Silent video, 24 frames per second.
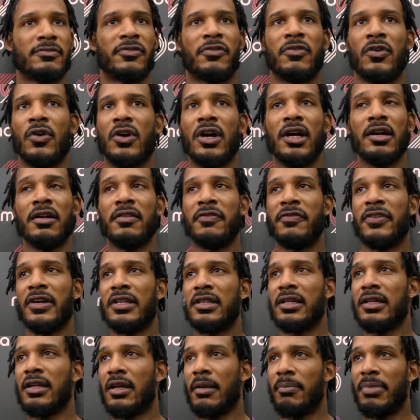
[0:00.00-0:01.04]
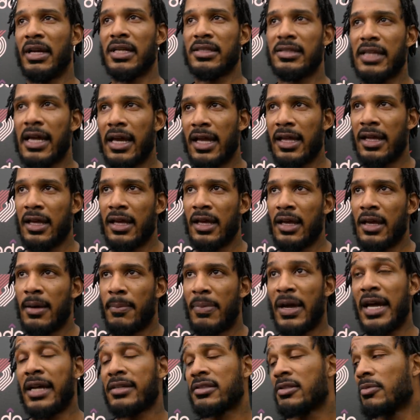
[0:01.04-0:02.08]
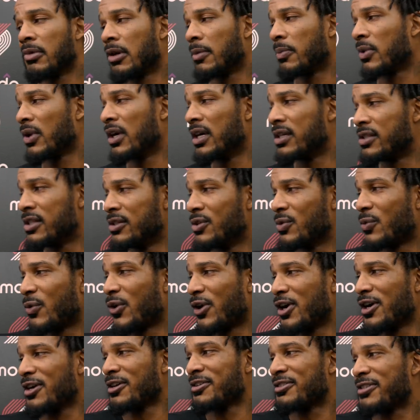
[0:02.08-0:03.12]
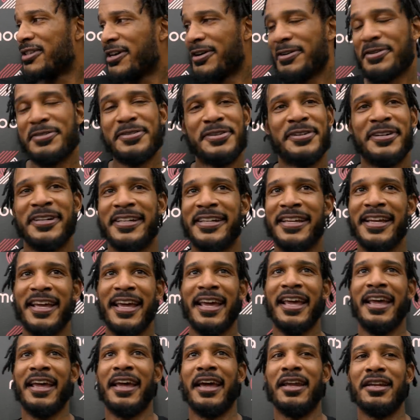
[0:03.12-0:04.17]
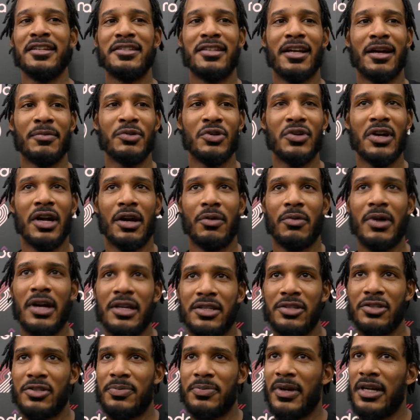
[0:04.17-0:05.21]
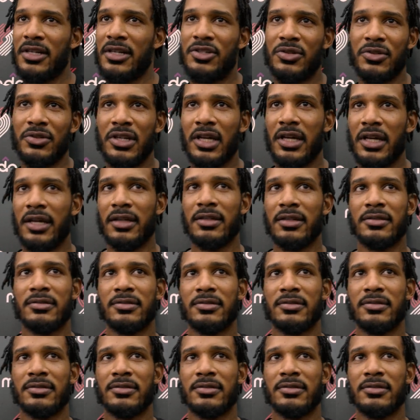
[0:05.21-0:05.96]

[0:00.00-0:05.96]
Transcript: 450 of the best basketball players in the world. So anytime you got a roster spot, you're good.